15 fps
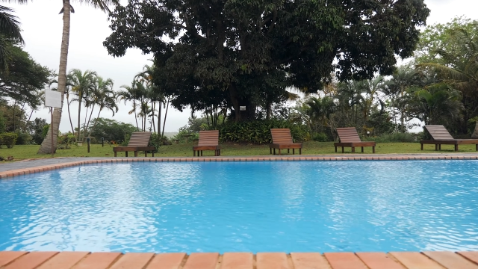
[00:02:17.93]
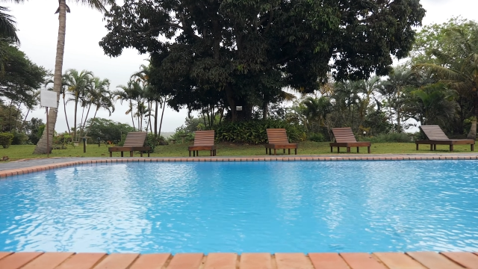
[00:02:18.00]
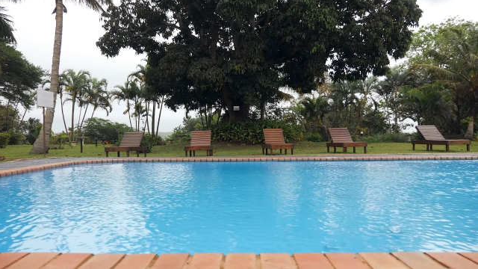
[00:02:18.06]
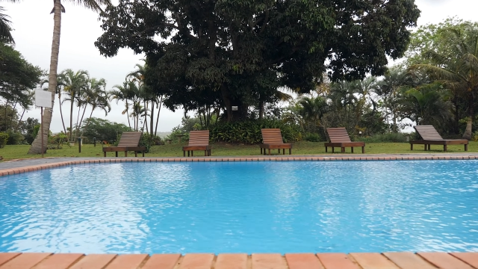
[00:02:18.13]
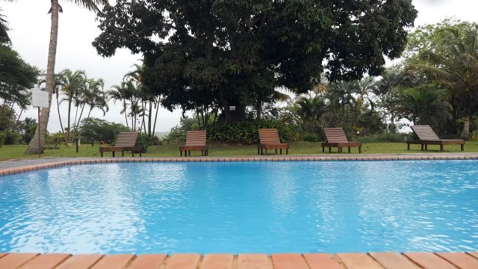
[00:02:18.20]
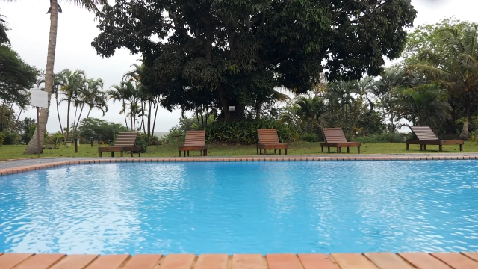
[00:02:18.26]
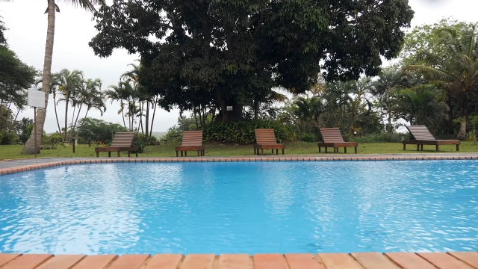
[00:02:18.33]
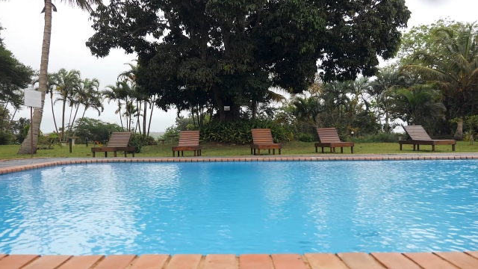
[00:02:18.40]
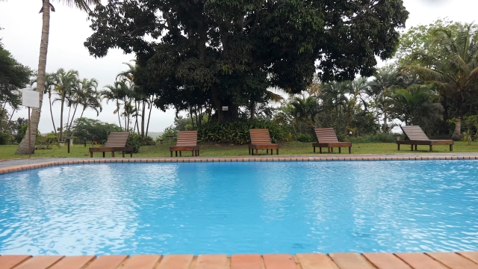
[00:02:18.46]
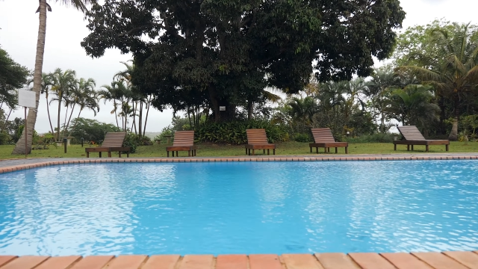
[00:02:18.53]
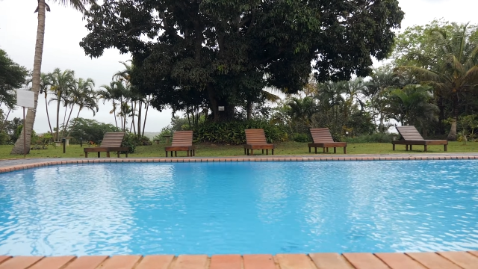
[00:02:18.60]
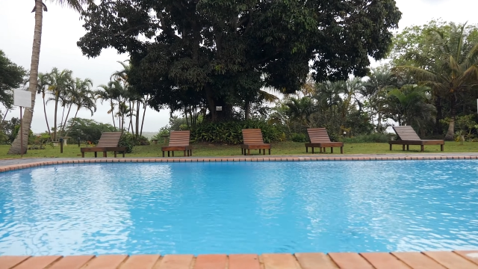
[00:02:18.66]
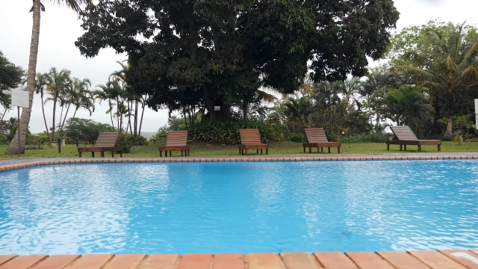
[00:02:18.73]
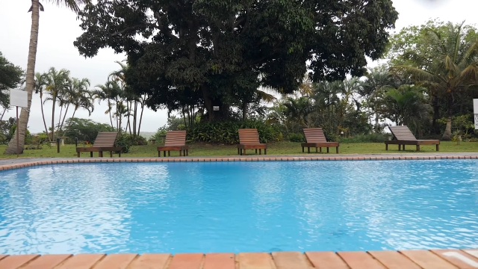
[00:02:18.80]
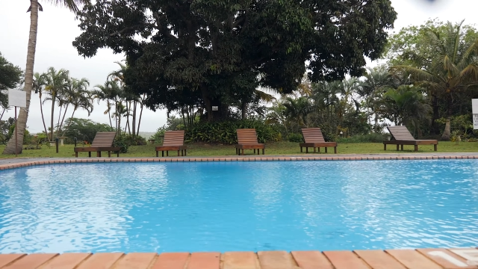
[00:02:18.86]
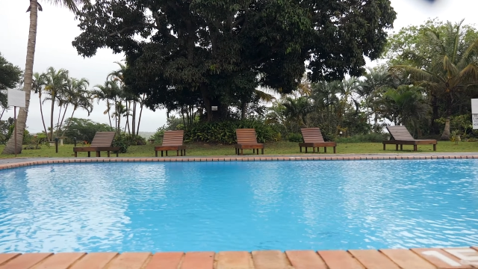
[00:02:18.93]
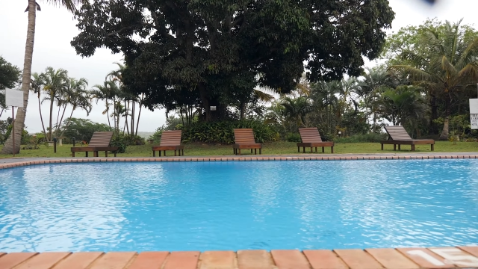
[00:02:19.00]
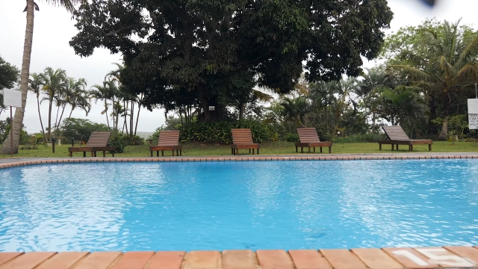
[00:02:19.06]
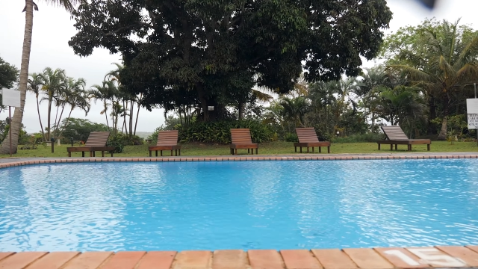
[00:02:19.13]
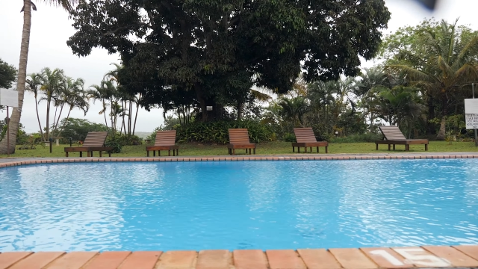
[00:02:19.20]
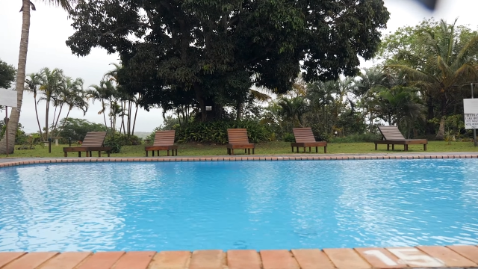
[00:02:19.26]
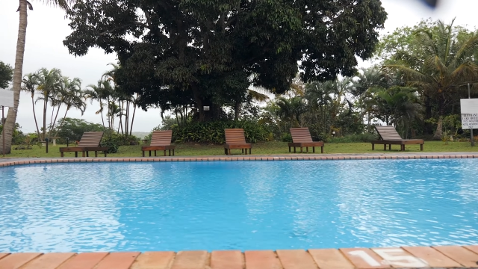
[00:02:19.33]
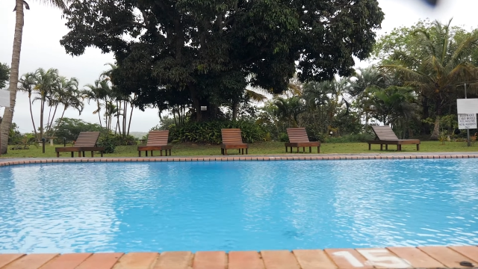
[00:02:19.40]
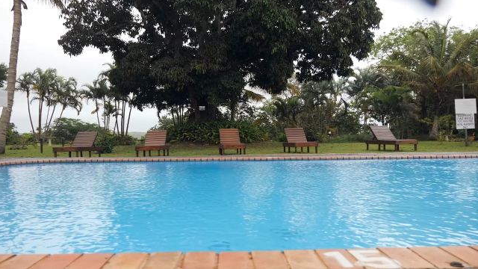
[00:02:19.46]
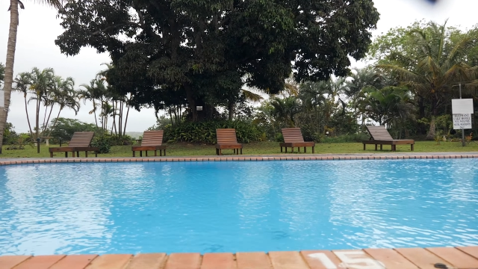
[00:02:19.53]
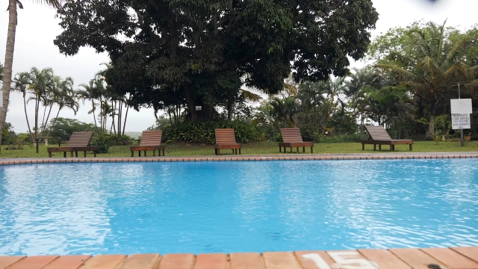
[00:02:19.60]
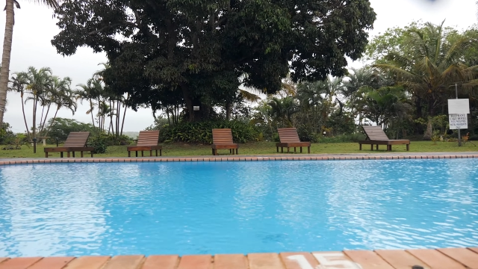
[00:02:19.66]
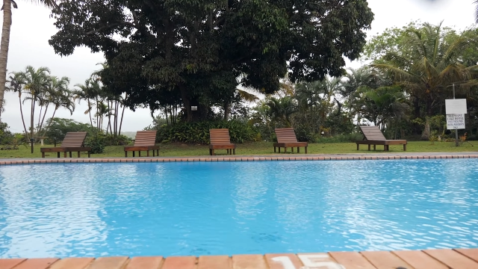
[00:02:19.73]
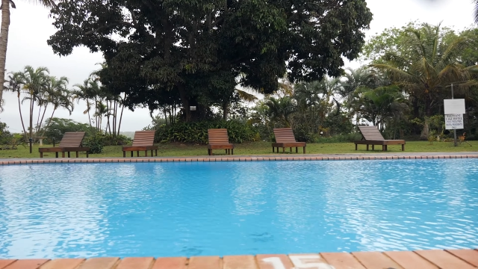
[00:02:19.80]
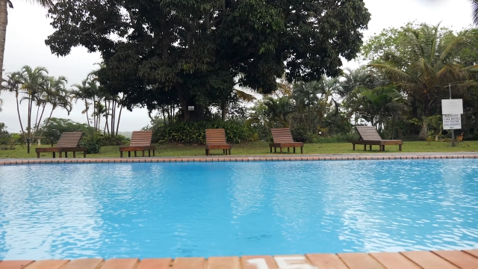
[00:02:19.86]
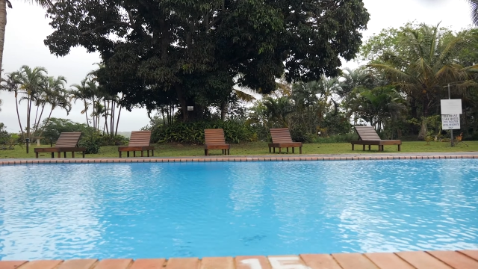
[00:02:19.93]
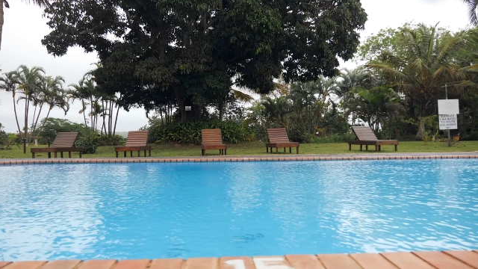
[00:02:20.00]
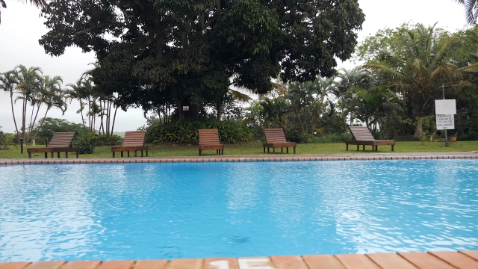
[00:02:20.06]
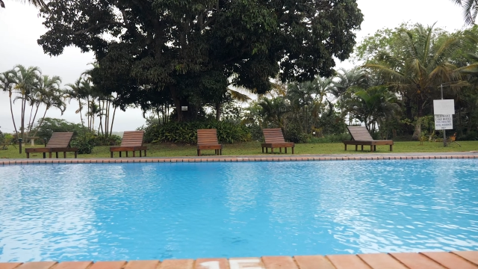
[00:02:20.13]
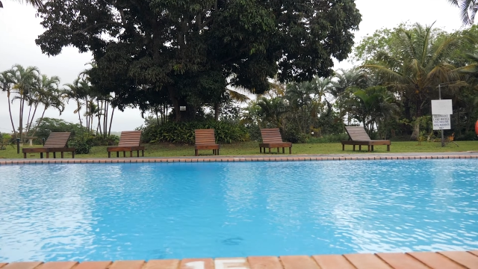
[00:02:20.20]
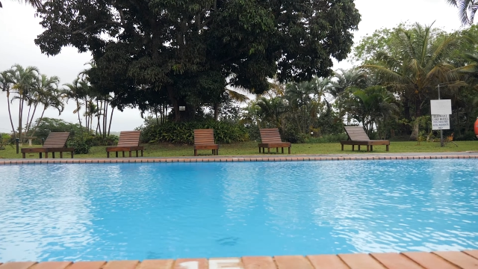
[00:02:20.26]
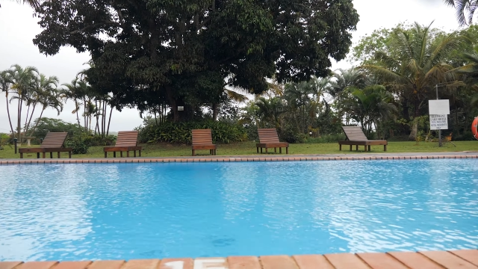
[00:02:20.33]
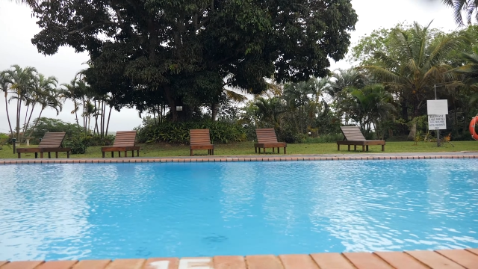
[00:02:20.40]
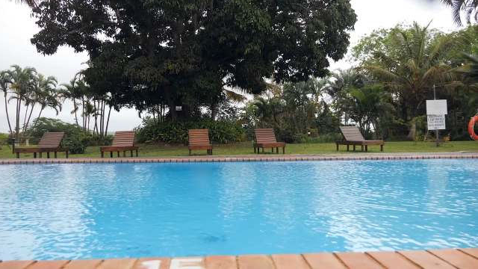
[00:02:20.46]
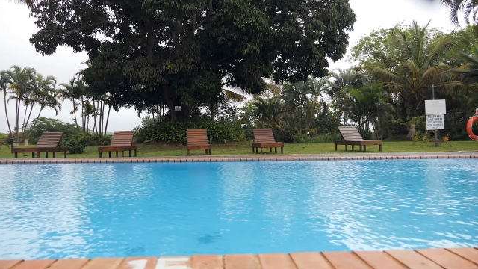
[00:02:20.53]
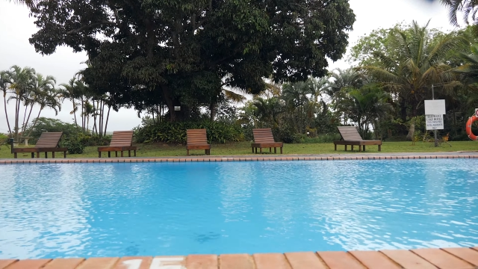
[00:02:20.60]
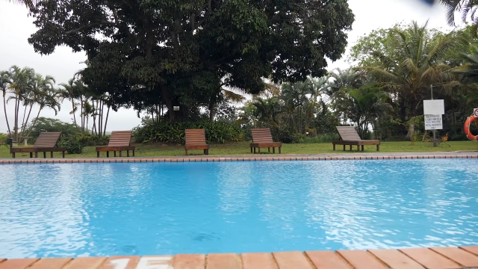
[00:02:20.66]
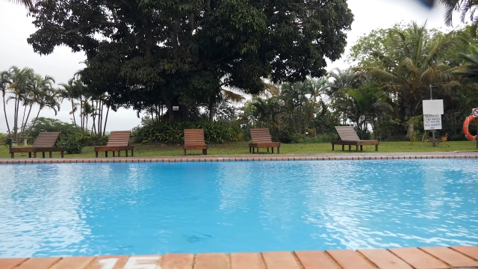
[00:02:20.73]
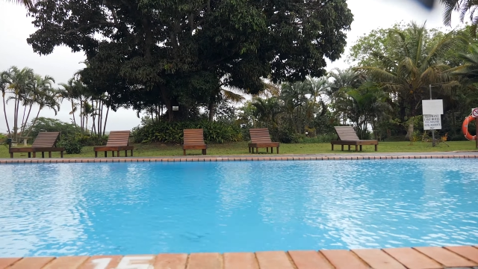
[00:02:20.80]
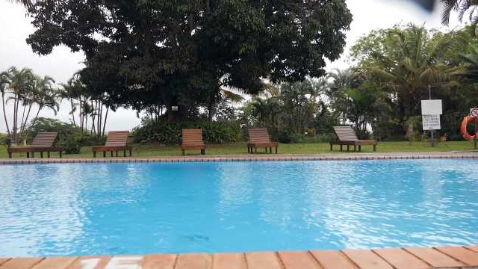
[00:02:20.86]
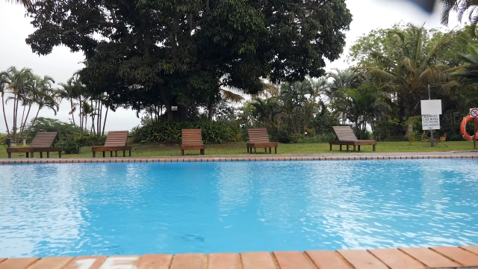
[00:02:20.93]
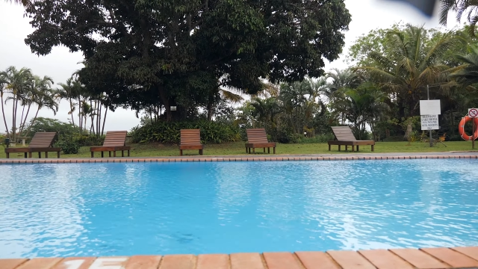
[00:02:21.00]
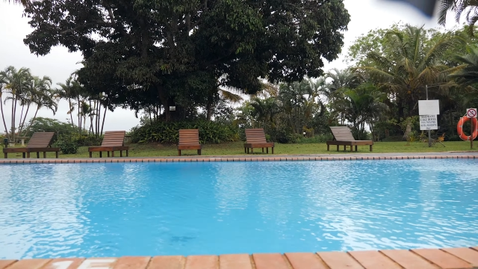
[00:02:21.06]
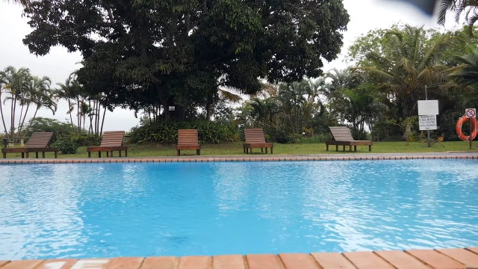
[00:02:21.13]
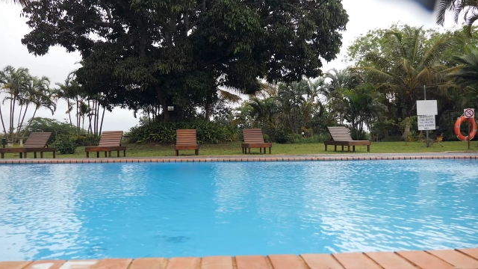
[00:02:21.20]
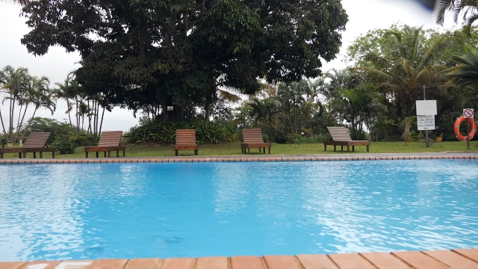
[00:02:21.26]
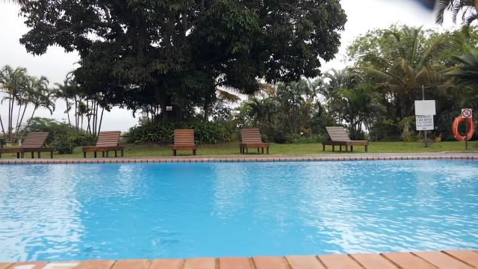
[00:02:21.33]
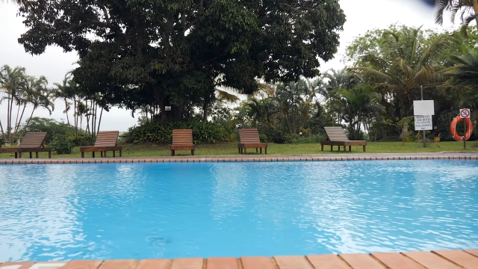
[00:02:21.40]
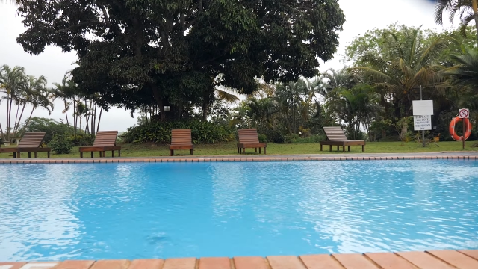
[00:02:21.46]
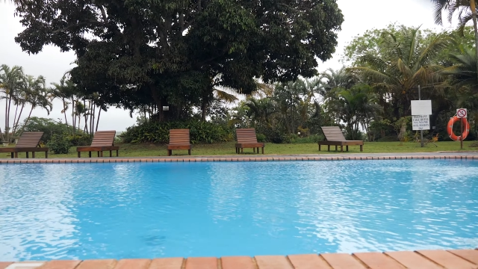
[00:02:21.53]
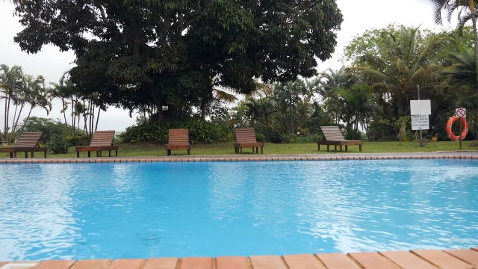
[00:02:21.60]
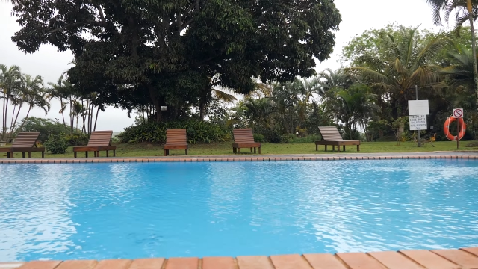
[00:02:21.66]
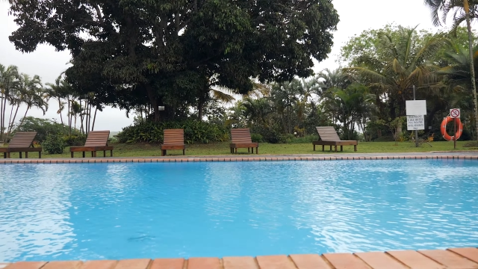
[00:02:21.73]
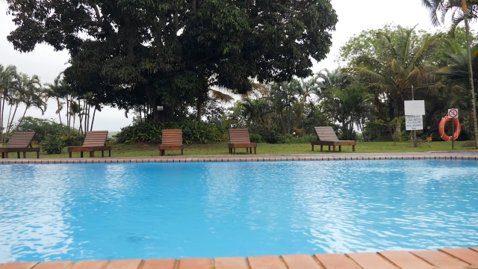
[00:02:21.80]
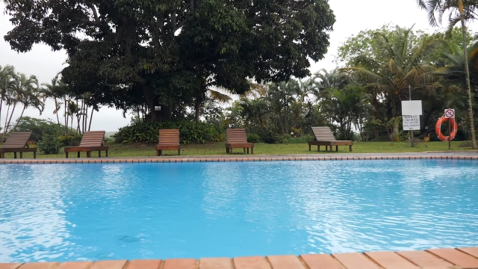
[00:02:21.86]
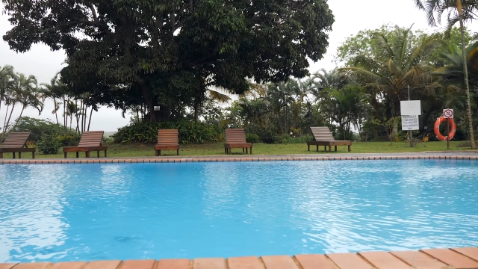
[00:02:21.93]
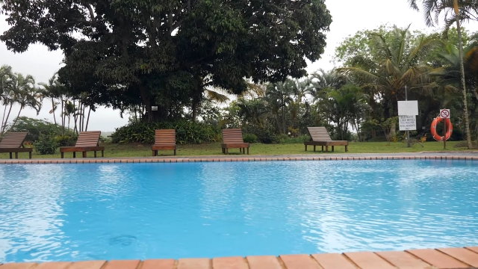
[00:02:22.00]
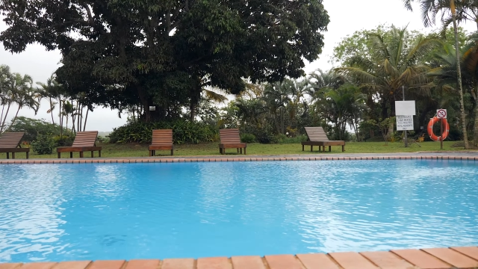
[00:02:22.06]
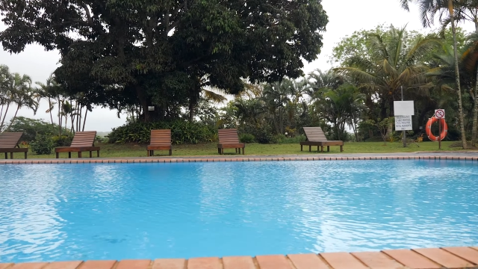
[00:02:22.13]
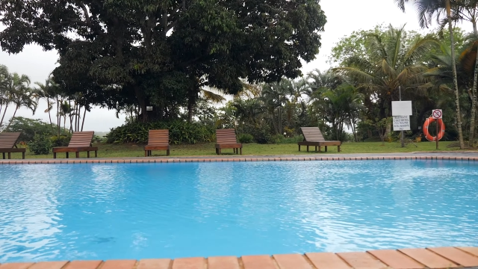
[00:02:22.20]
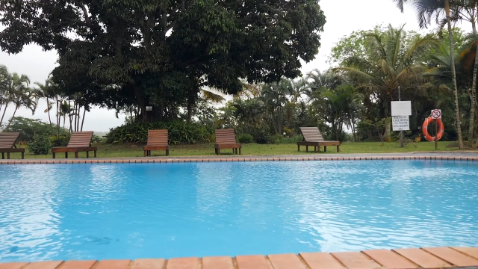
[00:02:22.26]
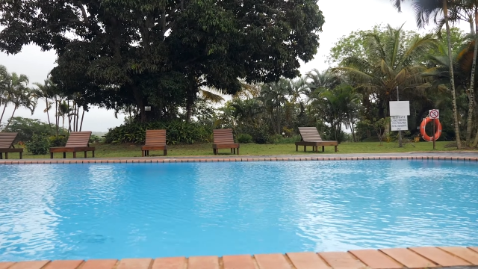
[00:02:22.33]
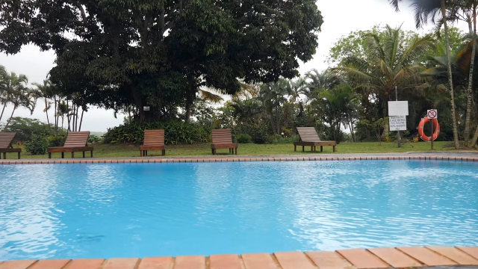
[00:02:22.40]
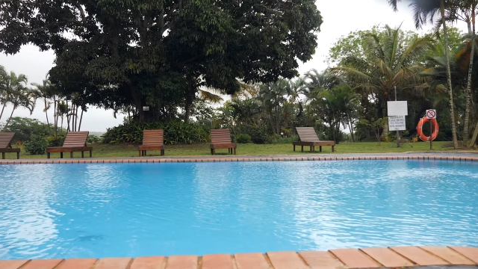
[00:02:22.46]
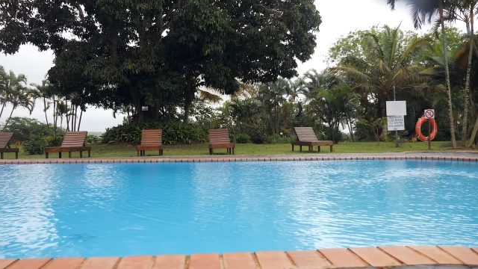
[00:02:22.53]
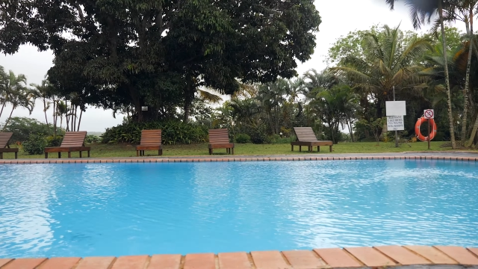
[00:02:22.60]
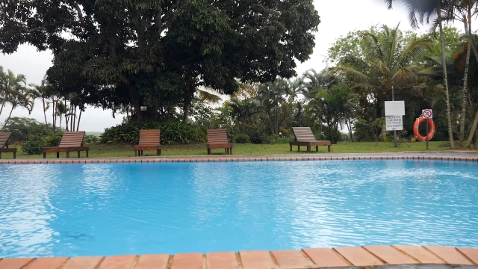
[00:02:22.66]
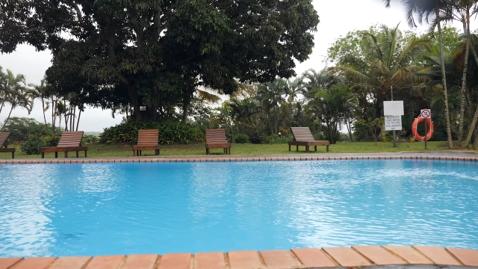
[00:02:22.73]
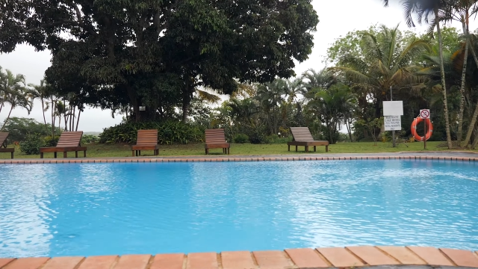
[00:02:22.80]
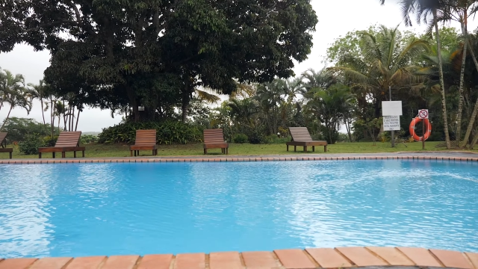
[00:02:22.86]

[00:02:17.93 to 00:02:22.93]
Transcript: Nobody's mouth can be seen.